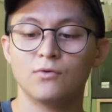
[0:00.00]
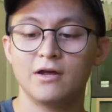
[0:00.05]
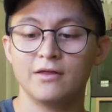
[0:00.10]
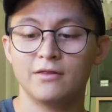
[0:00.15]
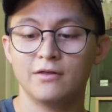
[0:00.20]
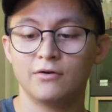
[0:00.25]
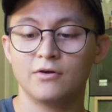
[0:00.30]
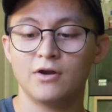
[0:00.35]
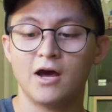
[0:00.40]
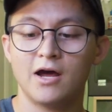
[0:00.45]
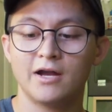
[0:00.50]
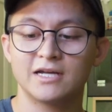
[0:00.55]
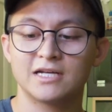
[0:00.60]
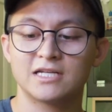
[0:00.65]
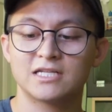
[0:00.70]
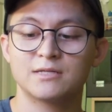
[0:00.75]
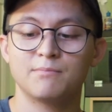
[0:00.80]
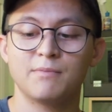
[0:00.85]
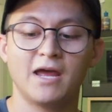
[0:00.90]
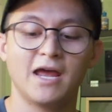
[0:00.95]
why they're not
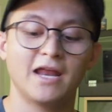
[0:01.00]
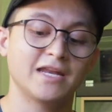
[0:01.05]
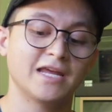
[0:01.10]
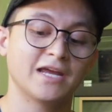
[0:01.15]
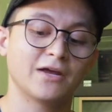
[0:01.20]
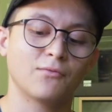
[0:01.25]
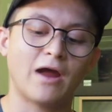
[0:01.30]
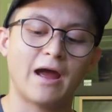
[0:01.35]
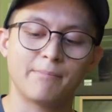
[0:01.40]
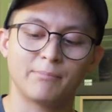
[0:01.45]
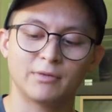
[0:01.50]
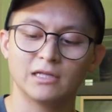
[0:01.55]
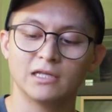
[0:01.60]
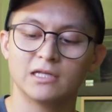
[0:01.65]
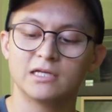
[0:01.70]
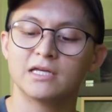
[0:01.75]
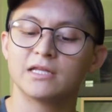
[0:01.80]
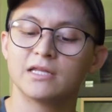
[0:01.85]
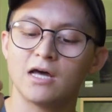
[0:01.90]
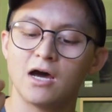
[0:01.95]
expanding
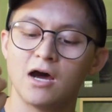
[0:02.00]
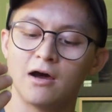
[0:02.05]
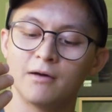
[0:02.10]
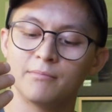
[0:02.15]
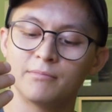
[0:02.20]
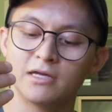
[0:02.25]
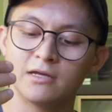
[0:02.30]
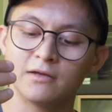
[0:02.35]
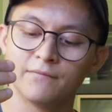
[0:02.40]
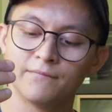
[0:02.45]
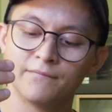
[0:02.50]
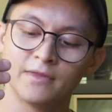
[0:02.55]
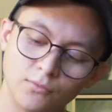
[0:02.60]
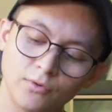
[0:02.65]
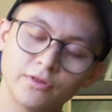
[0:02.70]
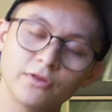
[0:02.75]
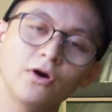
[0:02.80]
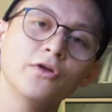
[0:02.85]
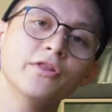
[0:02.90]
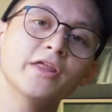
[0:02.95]
rapidly in the hobby.
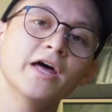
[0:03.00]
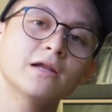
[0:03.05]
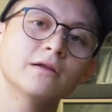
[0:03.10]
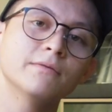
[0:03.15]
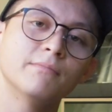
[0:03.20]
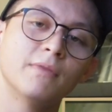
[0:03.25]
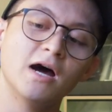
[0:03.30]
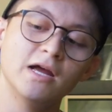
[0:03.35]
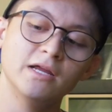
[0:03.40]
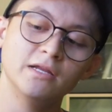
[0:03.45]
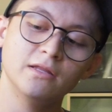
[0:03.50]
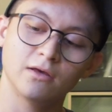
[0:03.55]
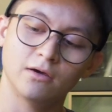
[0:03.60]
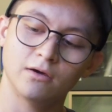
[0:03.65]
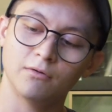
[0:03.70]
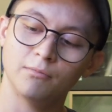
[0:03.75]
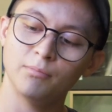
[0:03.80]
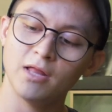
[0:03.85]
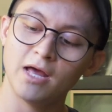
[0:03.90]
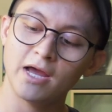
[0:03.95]
With all that in mind
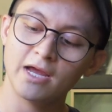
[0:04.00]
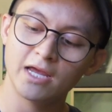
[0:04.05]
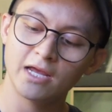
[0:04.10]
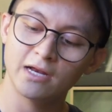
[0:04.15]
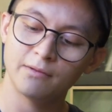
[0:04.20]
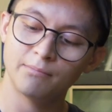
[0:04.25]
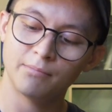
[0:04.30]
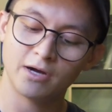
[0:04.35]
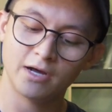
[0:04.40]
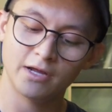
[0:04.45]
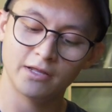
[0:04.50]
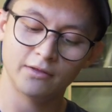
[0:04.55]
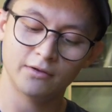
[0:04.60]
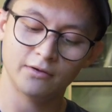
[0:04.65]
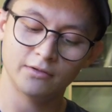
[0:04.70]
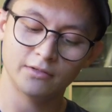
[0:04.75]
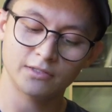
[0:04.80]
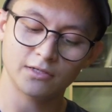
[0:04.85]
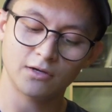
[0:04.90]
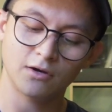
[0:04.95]
though, black-headed
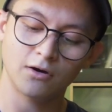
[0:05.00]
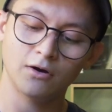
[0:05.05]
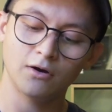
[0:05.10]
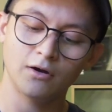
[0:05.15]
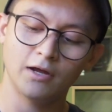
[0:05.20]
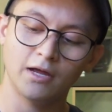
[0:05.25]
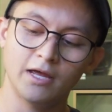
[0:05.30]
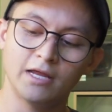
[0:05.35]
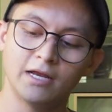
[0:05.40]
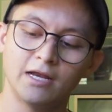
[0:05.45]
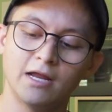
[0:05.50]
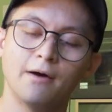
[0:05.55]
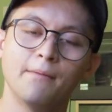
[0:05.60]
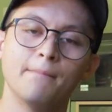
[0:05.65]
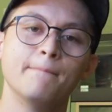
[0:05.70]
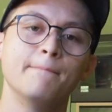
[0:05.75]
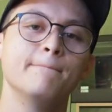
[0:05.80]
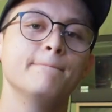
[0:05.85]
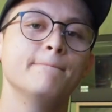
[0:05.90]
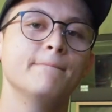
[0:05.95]
pythons are an
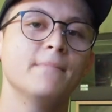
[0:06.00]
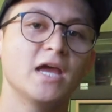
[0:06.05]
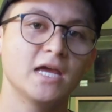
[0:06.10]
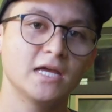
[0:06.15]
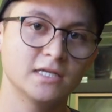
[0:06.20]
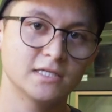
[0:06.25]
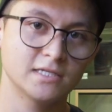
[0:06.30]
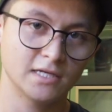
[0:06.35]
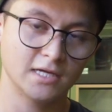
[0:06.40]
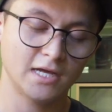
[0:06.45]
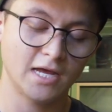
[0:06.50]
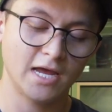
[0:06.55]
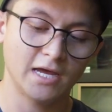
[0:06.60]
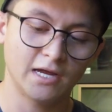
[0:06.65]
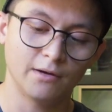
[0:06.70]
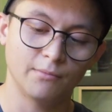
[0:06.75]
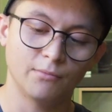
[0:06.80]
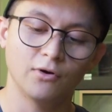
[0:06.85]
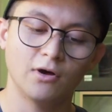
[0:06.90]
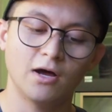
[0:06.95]
amazing
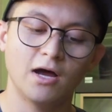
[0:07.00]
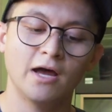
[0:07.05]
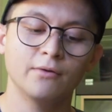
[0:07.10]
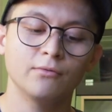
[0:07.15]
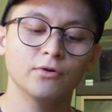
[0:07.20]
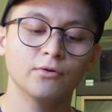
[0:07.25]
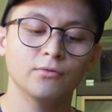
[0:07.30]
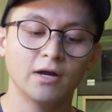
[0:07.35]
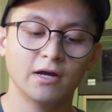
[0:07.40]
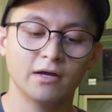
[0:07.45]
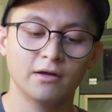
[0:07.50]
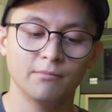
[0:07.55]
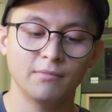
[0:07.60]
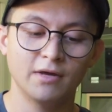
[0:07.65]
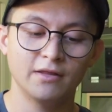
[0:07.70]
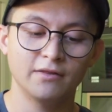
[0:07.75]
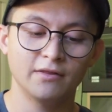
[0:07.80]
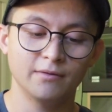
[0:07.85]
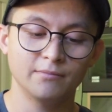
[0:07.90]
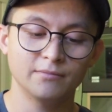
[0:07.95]
animal. I would
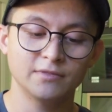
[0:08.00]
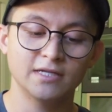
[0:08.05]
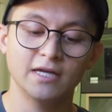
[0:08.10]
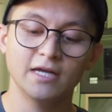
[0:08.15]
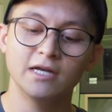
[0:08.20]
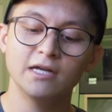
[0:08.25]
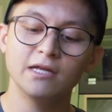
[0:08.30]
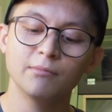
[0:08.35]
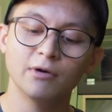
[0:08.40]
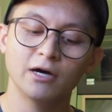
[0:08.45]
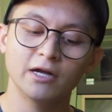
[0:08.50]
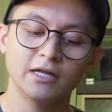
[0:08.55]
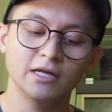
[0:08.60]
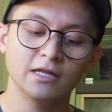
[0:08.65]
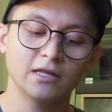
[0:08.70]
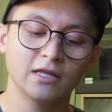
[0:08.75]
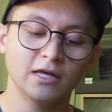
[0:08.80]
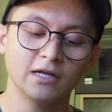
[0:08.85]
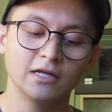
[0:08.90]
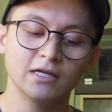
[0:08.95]
recommend them to anybody
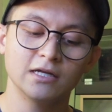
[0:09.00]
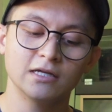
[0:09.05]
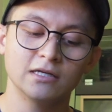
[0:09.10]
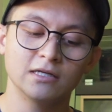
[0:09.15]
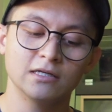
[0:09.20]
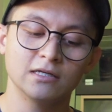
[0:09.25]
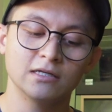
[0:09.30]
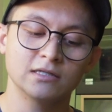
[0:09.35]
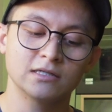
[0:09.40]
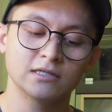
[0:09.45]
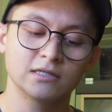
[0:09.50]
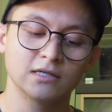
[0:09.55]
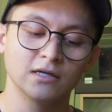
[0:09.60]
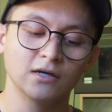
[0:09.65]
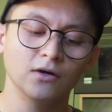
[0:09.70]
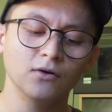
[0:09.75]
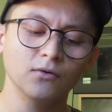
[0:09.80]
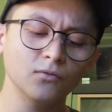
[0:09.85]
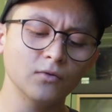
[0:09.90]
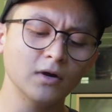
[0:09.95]
that is
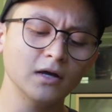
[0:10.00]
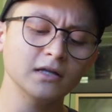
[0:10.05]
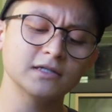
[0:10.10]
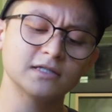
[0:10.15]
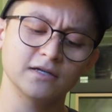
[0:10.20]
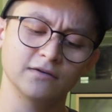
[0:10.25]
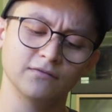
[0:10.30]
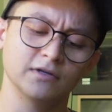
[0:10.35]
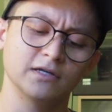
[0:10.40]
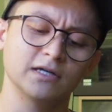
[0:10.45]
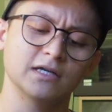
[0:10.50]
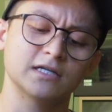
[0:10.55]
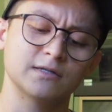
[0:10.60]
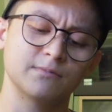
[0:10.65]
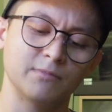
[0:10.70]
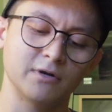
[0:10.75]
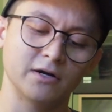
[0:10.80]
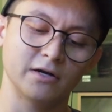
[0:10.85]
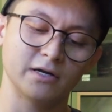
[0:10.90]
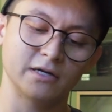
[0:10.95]
relatively
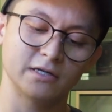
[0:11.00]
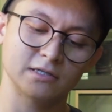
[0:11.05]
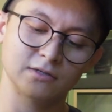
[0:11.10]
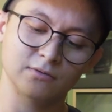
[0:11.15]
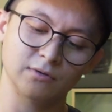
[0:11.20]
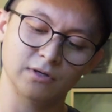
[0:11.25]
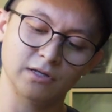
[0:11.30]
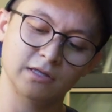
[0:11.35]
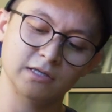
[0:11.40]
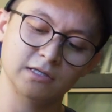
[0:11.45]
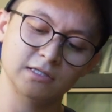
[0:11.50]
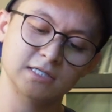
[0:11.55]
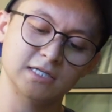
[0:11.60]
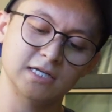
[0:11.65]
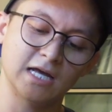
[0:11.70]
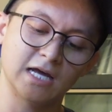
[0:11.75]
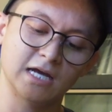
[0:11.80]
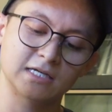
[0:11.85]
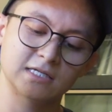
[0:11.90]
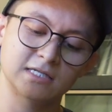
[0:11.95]
experienced with
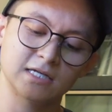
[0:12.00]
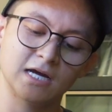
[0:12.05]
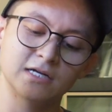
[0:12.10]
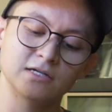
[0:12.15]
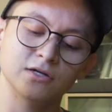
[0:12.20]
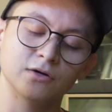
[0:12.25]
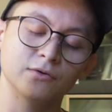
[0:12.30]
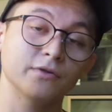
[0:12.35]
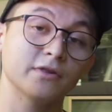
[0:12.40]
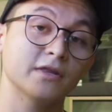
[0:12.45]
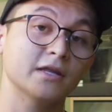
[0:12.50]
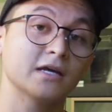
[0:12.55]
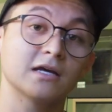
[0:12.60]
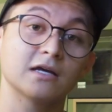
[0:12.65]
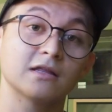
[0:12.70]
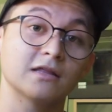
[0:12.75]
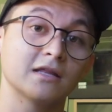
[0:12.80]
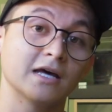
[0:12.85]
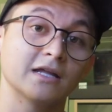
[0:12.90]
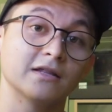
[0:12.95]
snakes. I don't
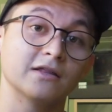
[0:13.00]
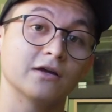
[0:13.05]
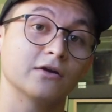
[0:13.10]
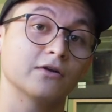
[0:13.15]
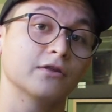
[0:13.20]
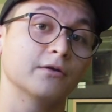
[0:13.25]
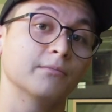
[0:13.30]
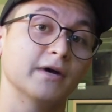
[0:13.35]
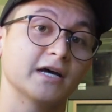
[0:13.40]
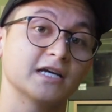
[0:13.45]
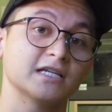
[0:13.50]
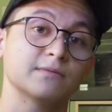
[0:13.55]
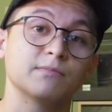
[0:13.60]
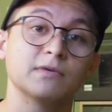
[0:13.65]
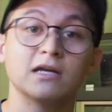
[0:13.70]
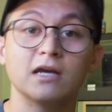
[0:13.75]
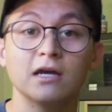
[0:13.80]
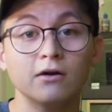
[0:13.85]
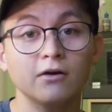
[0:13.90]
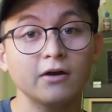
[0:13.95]
think that they're the best
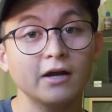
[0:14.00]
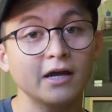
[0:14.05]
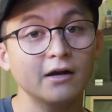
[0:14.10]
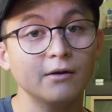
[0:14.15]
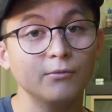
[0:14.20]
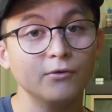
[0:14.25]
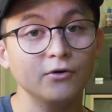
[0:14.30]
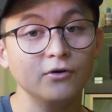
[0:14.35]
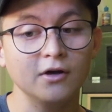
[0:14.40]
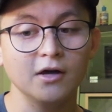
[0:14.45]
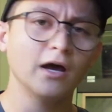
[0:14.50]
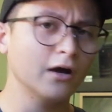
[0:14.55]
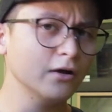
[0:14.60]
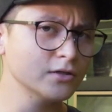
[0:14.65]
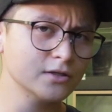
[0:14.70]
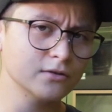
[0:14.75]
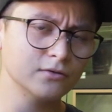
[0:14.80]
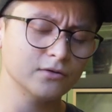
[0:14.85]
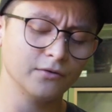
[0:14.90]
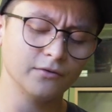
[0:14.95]
beginner animal. I
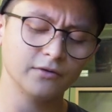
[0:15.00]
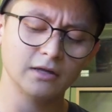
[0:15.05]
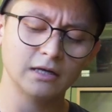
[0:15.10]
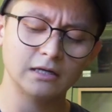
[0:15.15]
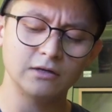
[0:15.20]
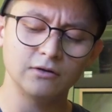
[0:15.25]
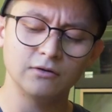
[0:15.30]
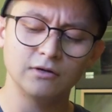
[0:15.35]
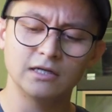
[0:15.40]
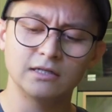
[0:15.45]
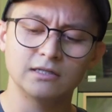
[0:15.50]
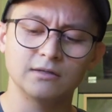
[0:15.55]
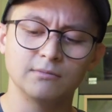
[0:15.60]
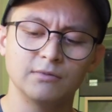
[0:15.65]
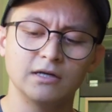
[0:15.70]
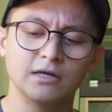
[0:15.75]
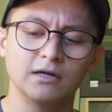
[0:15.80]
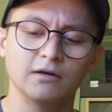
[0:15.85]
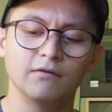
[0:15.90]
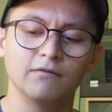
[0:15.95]
also don't think you need to
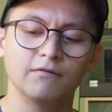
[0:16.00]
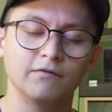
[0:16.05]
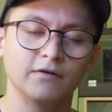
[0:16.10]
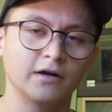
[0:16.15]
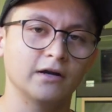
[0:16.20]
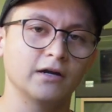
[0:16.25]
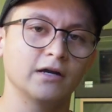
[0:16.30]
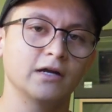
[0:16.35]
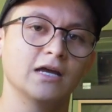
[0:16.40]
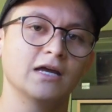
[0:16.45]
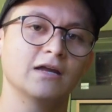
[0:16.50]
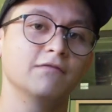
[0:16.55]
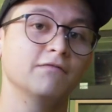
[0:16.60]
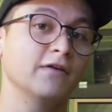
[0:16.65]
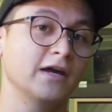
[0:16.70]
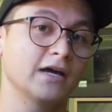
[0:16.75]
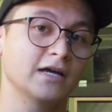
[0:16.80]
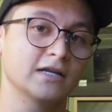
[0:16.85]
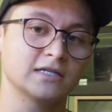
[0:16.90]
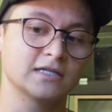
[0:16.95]
be very
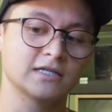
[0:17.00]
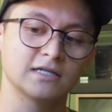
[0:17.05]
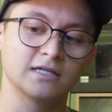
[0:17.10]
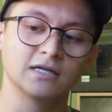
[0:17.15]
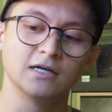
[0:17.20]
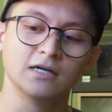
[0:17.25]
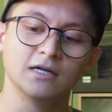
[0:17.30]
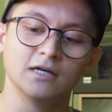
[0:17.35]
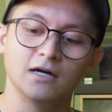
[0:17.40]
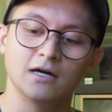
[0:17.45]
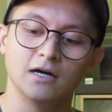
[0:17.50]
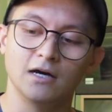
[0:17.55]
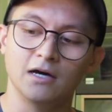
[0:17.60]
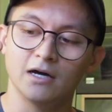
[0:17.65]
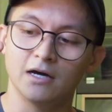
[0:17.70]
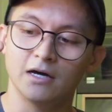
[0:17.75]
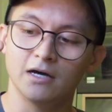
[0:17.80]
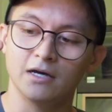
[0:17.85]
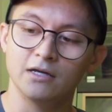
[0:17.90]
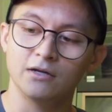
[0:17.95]
advanced
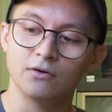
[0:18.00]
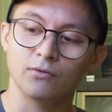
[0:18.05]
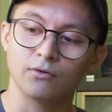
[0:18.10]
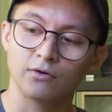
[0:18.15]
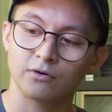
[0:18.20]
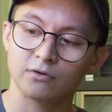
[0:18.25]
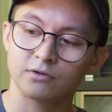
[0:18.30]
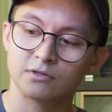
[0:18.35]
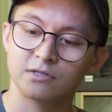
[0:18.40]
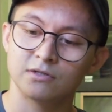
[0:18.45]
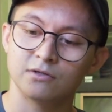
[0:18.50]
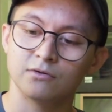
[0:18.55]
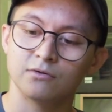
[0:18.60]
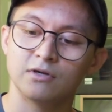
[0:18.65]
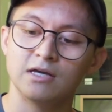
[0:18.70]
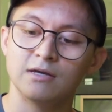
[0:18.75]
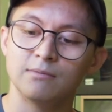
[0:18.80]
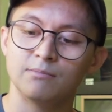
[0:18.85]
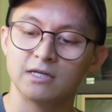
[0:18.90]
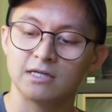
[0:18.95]
in order to
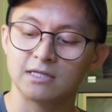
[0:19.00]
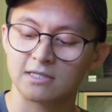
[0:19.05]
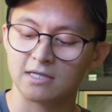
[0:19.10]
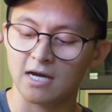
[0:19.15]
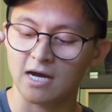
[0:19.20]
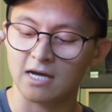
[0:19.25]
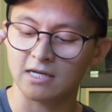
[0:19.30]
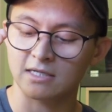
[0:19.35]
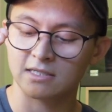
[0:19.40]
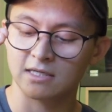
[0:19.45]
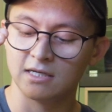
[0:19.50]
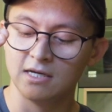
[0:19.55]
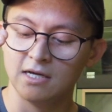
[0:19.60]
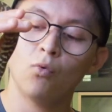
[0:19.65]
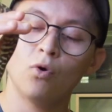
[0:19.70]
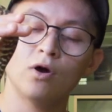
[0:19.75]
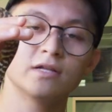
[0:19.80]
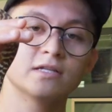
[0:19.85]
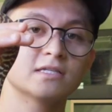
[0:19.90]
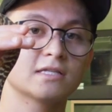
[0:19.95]
keep these guys.
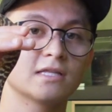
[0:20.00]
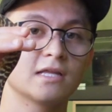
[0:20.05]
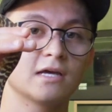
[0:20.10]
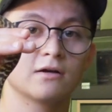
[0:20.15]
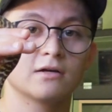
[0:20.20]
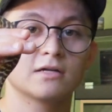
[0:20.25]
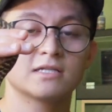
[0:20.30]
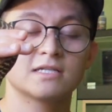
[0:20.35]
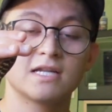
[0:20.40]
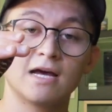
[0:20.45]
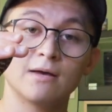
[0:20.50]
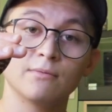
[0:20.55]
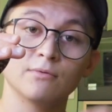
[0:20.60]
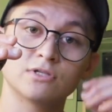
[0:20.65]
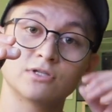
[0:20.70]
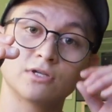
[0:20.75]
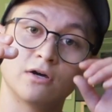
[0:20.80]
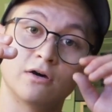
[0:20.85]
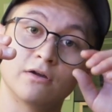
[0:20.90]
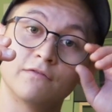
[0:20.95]
Once they're
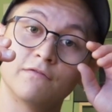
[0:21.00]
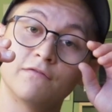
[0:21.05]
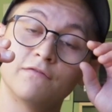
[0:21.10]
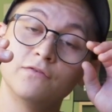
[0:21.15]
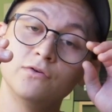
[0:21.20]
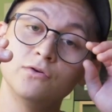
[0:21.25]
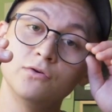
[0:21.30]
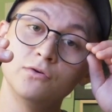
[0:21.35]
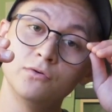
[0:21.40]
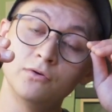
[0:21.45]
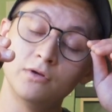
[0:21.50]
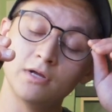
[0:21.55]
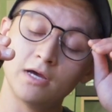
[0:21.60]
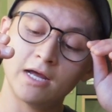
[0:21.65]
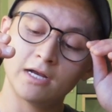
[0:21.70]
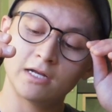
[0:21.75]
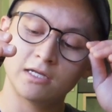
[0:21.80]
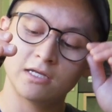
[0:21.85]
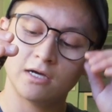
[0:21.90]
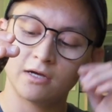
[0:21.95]
established on food
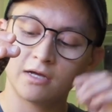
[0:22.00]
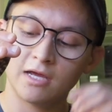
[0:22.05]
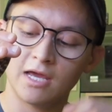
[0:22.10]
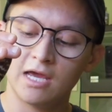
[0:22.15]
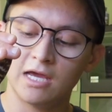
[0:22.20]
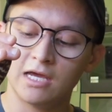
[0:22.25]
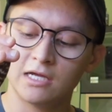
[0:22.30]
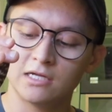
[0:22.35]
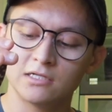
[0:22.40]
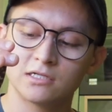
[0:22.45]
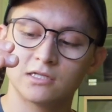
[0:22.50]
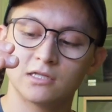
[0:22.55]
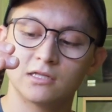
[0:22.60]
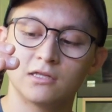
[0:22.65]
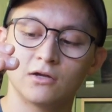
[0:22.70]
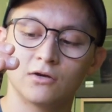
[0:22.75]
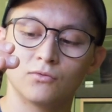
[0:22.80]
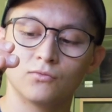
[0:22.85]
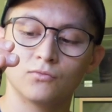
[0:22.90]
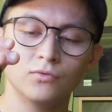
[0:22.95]
at a young age,
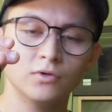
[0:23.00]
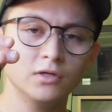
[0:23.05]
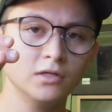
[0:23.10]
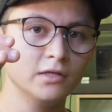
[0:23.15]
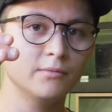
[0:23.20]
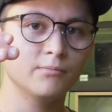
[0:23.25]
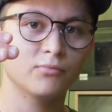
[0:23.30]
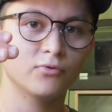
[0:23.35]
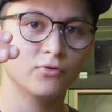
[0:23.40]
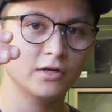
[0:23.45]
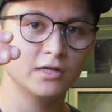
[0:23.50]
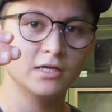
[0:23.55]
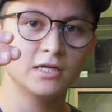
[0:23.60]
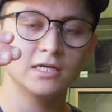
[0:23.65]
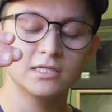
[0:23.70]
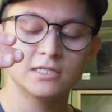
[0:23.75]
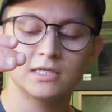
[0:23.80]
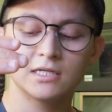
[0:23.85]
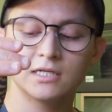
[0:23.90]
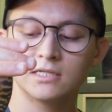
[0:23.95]
they're really pretty
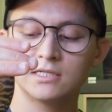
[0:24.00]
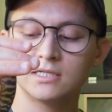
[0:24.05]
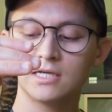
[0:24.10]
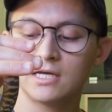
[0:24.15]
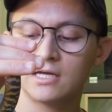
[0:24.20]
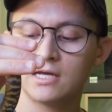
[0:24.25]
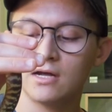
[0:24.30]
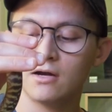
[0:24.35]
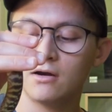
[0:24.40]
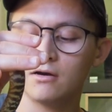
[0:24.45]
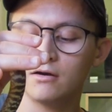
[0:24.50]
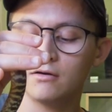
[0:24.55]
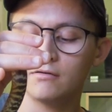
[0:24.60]
easy to take care